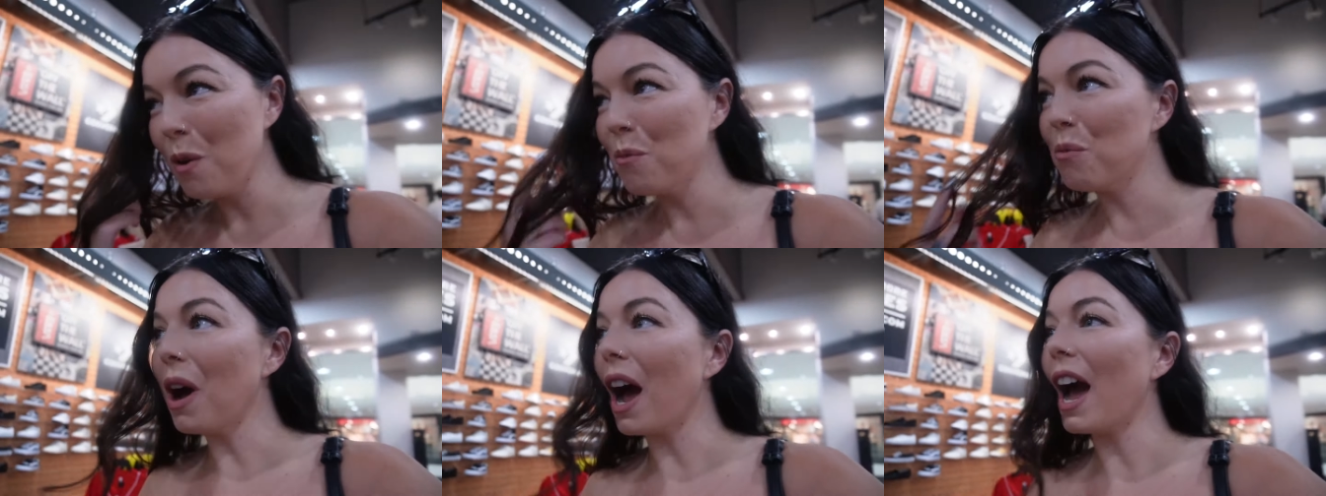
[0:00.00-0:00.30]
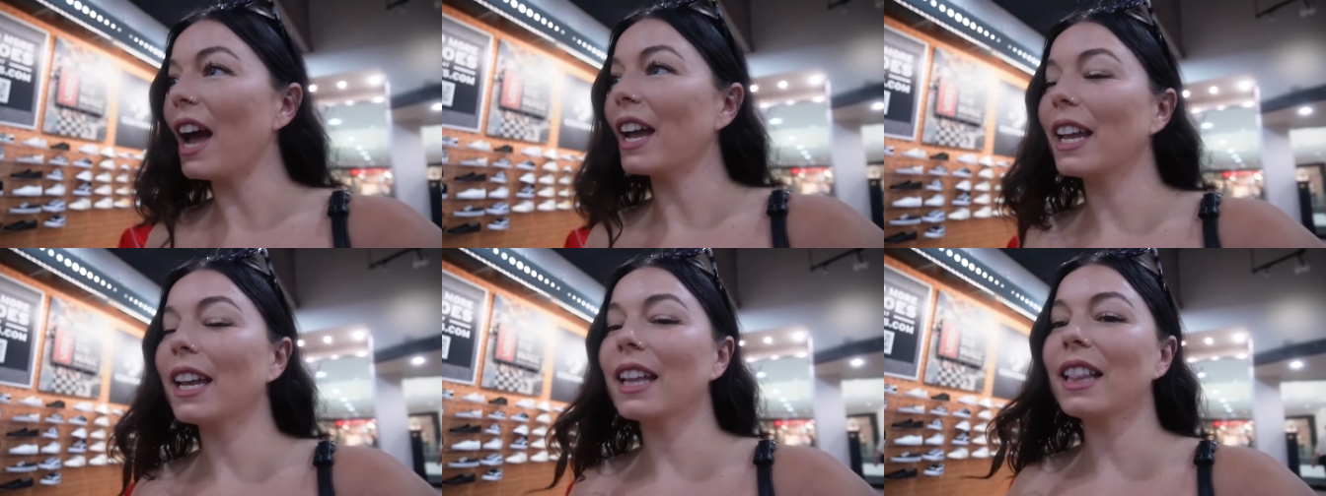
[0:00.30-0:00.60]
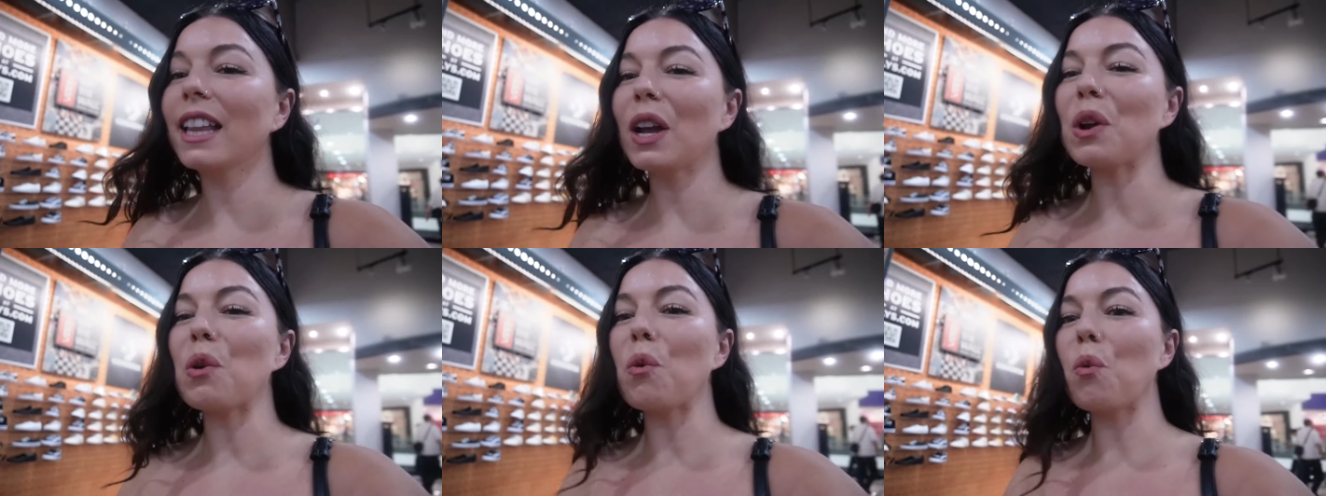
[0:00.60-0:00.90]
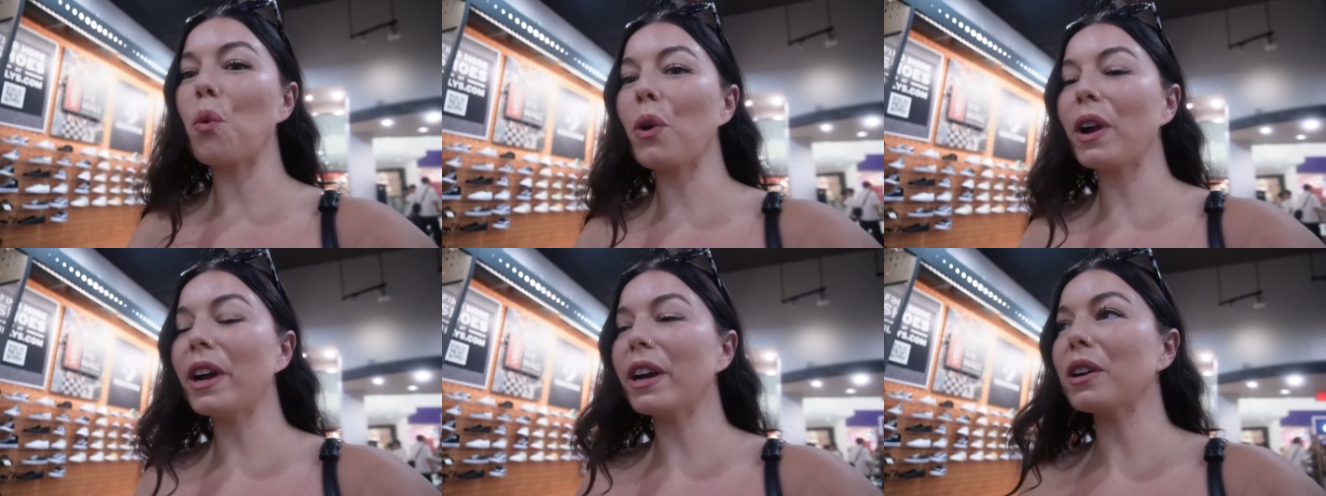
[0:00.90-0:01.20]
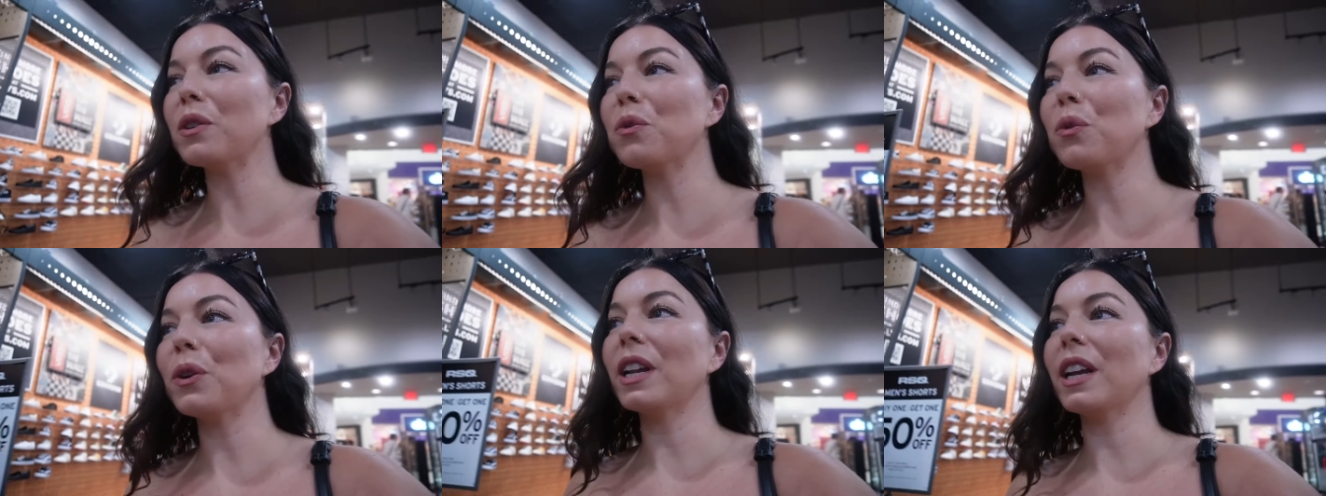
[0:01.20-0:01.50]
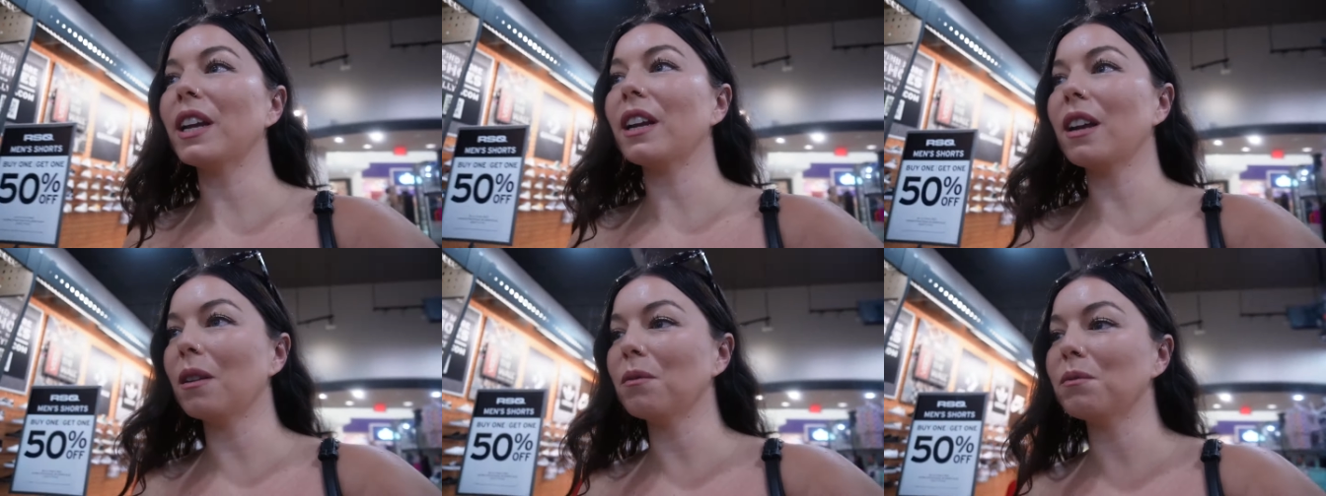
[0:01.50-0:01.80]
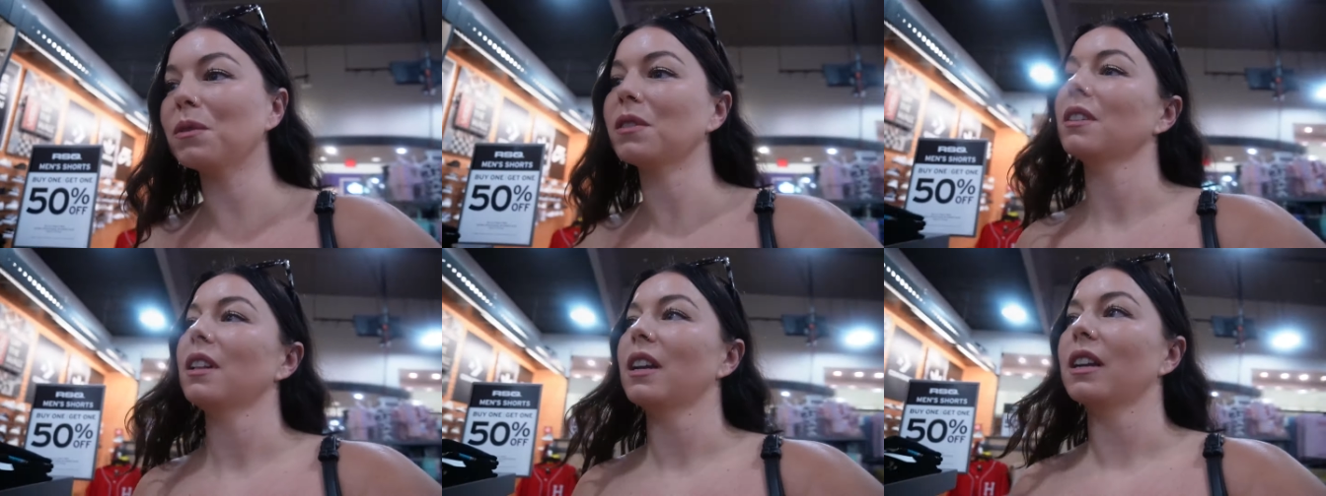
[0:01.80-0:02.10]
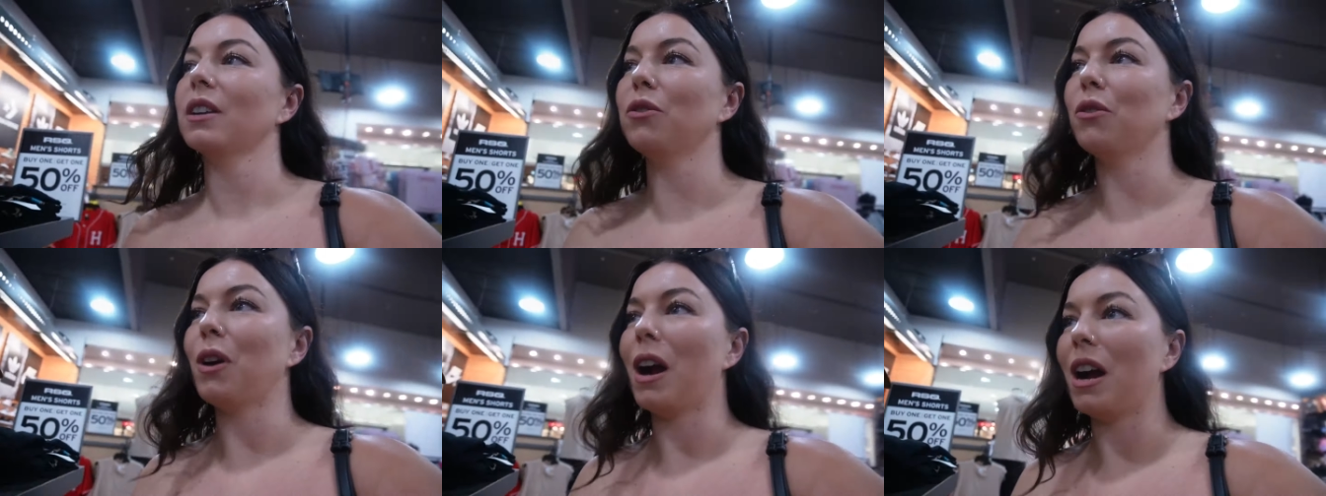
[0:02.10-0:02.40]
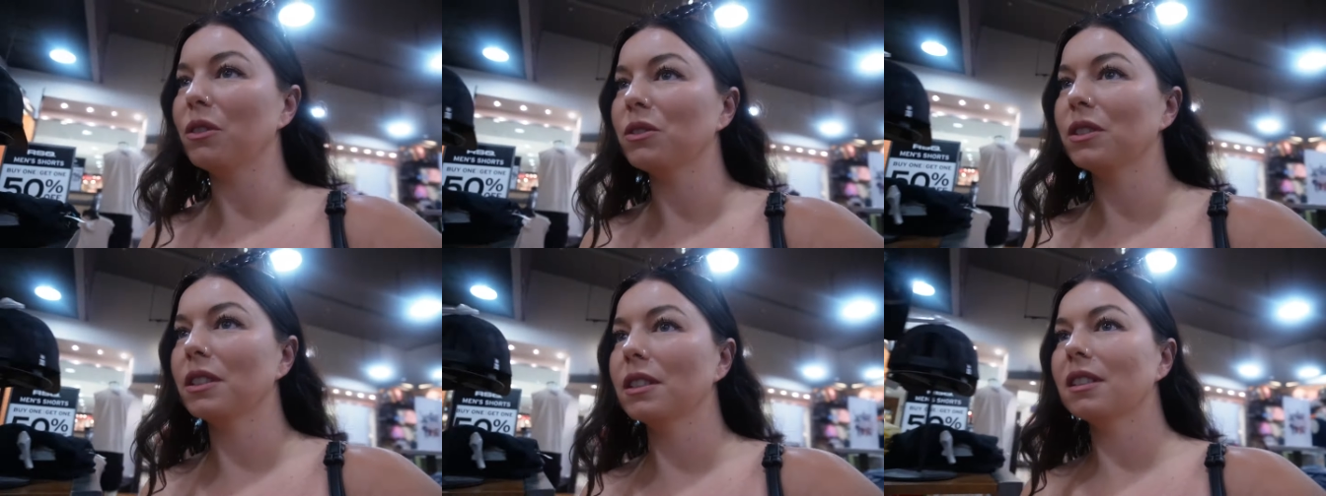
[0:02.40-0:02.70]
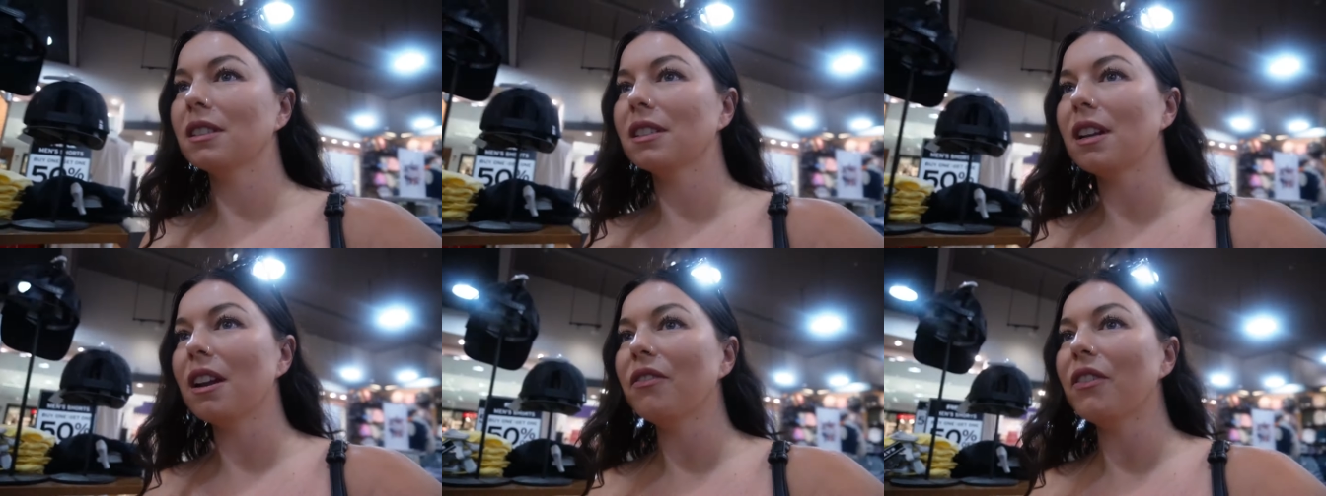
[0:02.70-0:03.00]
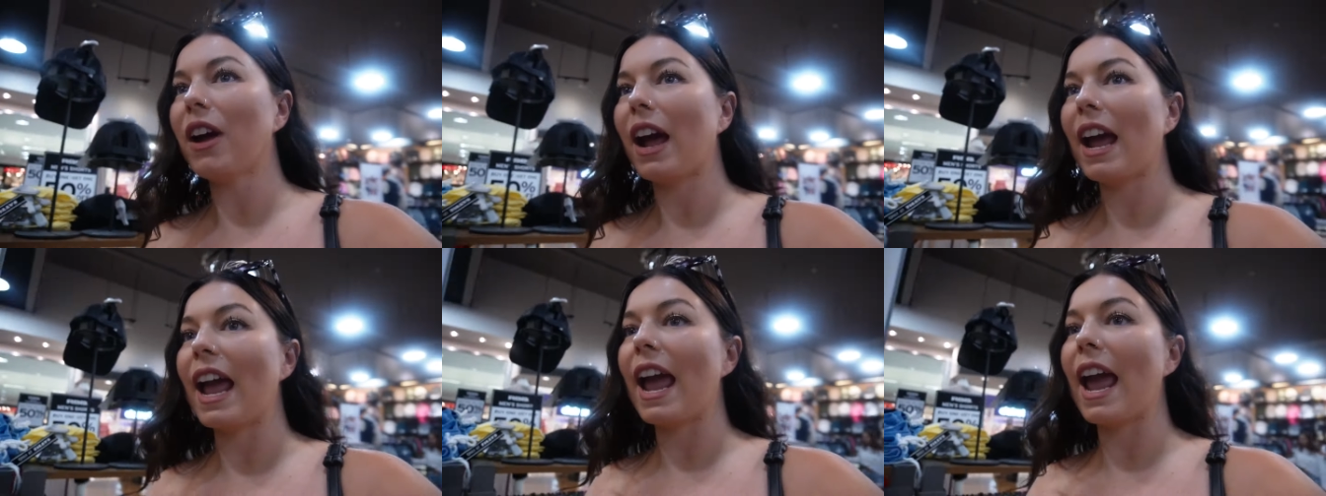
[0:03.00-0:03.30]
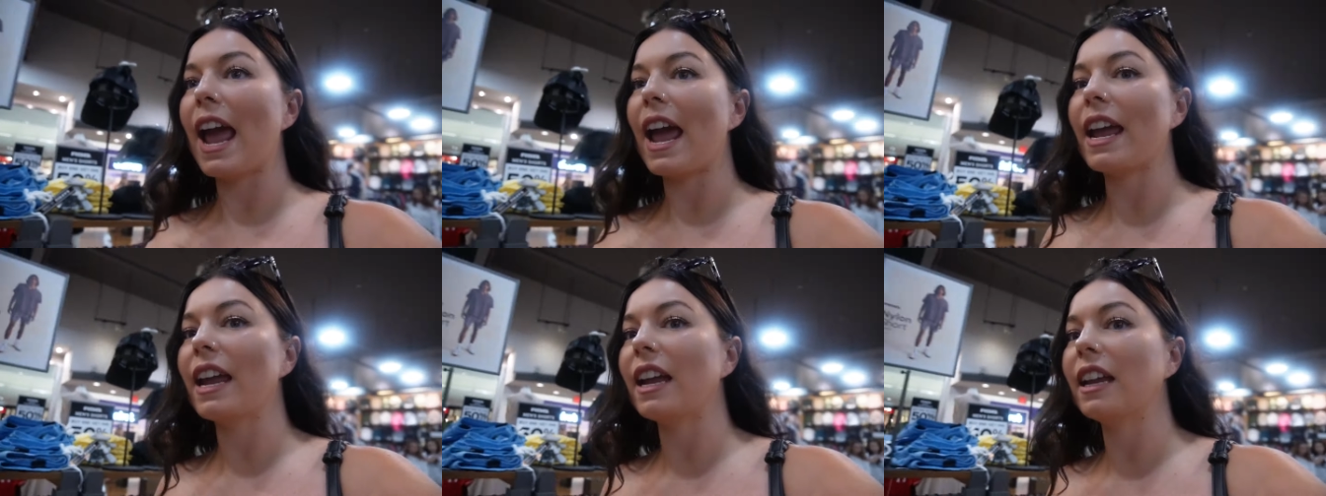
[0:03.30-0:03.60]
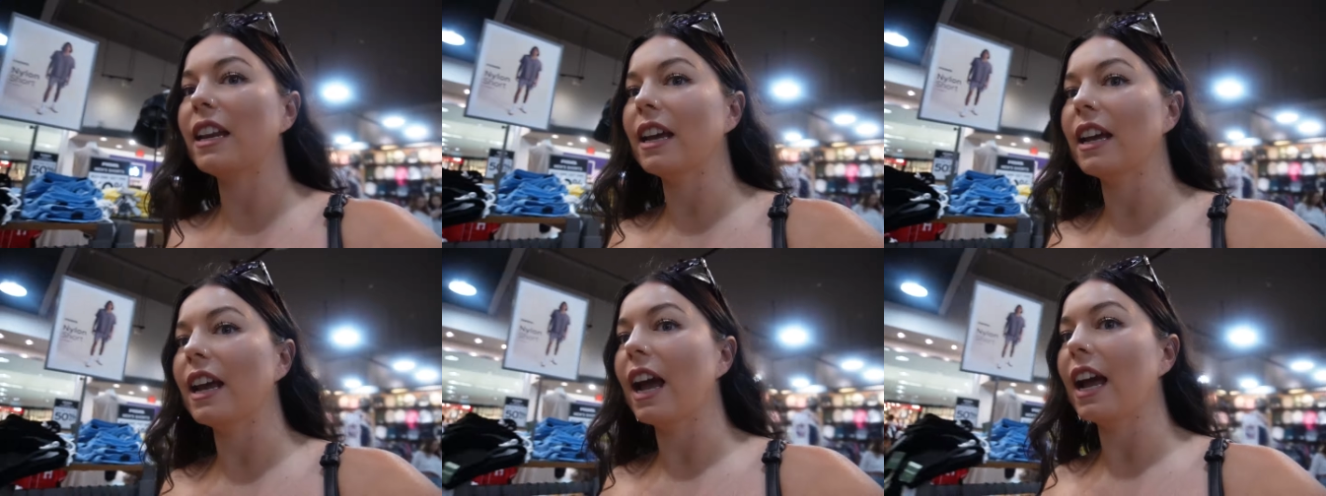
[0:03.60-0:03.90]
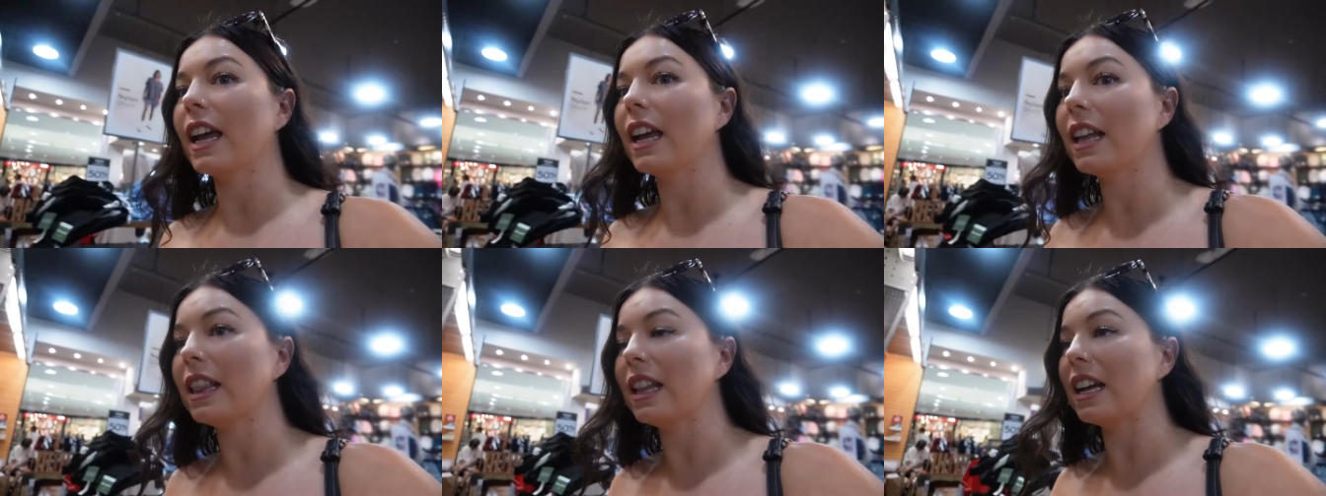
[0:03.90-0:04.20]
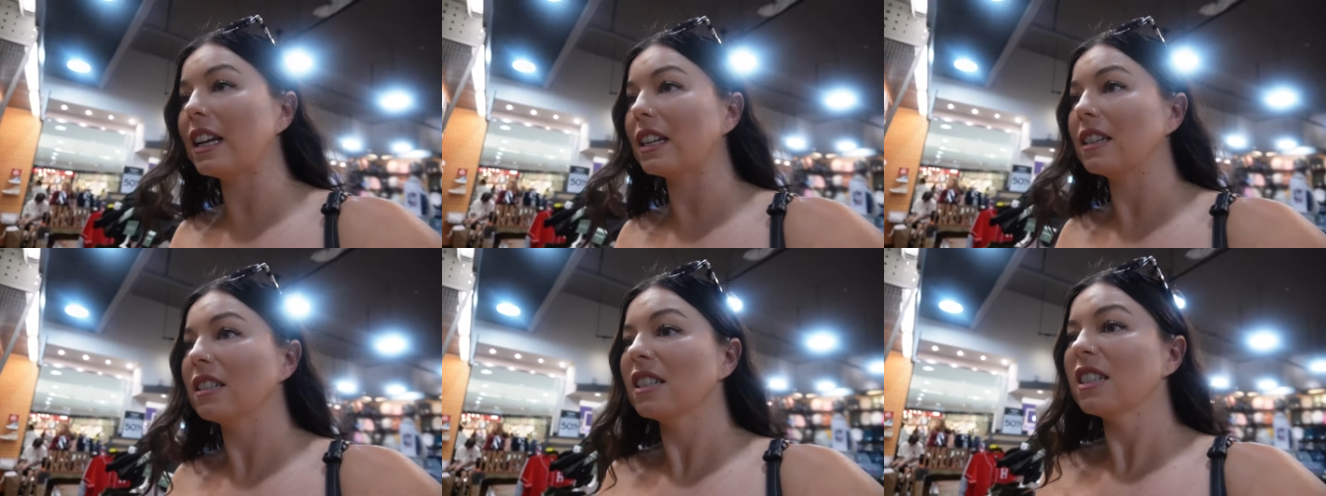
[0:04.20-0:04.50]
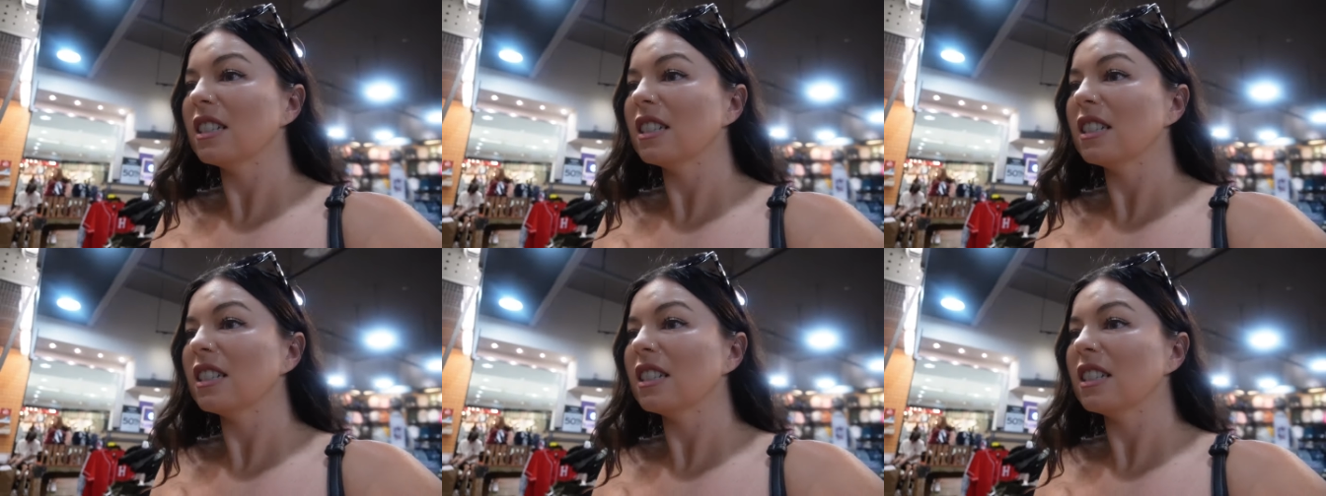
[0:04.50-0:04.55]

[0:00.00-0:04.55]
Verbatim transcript: But I get like weird when it comes to like crowds and stuff. I hate it. I get like,